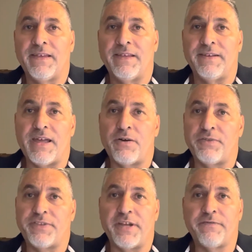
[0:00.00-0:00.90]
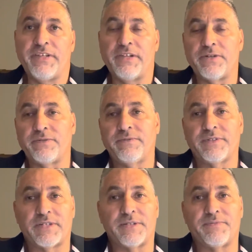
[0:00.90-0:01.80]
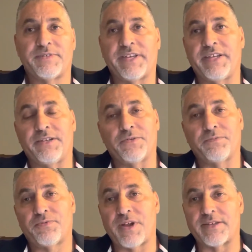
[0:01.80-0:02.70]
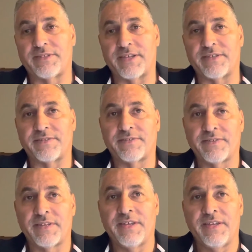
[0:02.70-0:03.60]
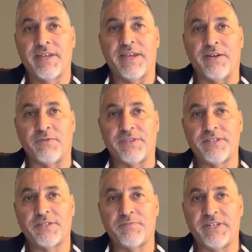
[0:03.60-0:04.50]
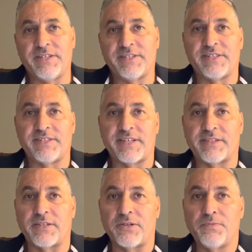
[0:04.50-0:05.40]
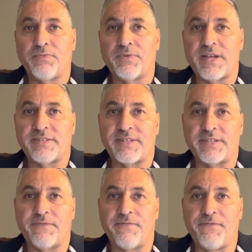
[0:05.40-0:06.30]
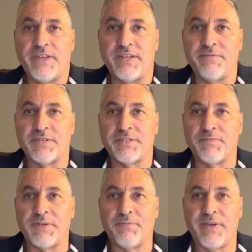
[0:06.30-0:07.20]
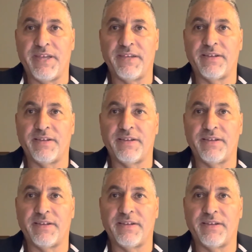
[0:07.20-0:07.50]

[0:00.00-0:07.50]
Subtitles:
Now, with every loan comes a loan process. And what this means is that the loan process fee must be paid